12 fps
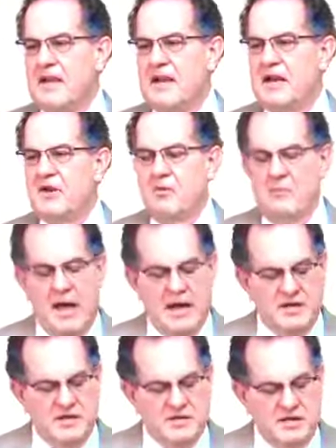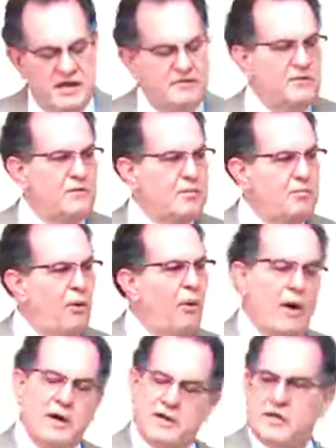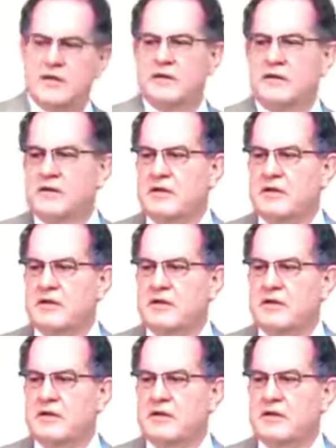They didn't go back just to give a report